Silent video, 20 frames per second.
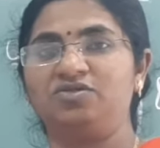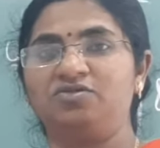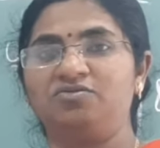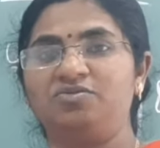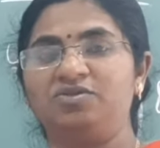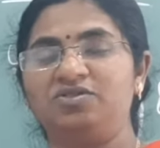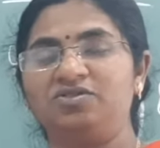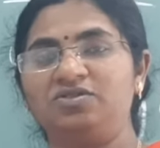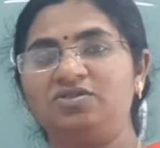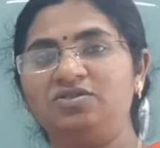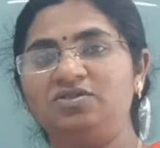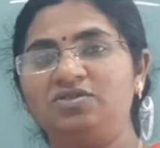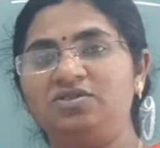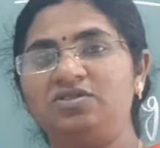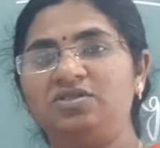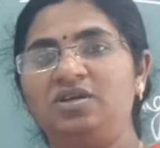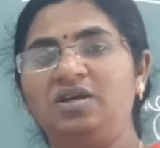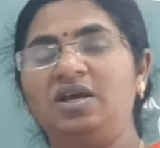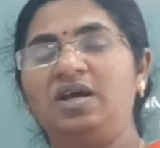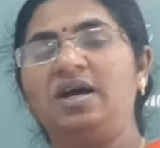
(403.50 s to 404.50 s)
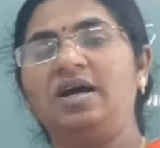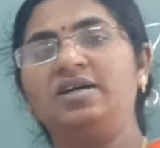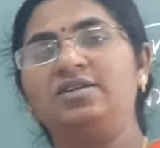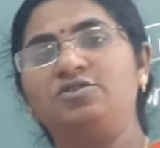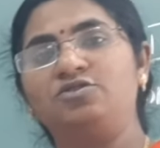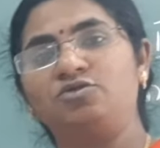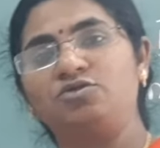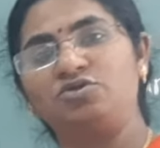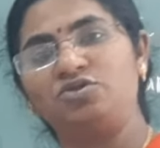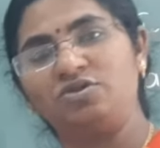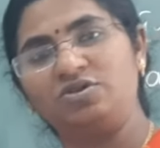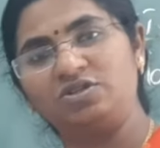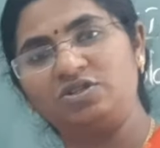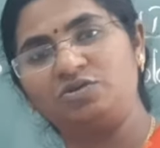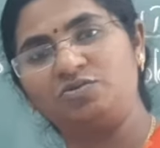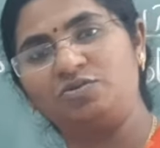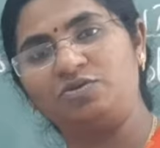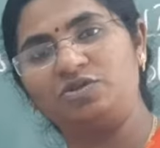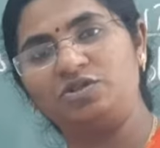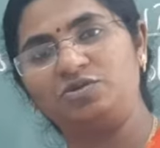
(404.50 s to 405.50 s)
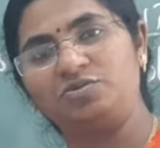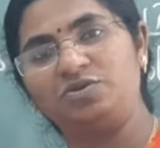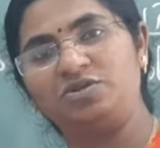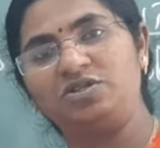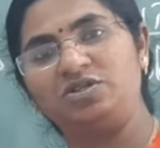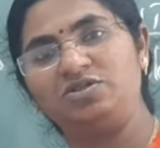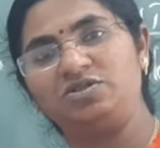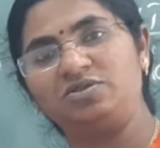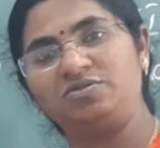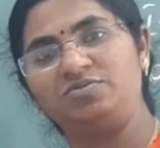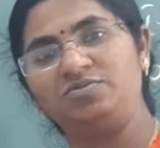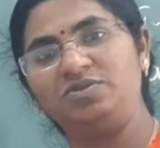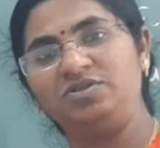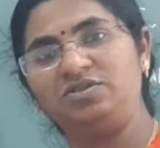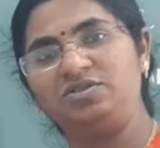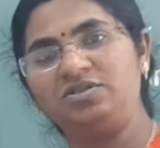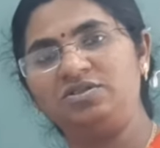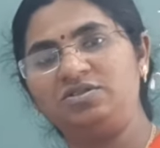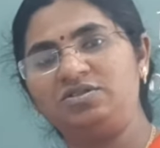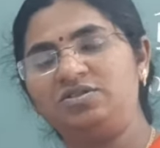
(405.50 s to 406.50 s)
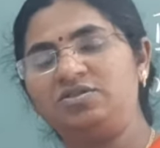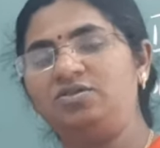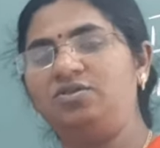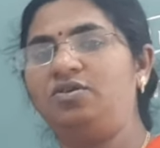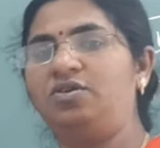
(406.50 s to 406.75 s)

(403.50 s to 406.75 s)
of business and social responsibilities of business,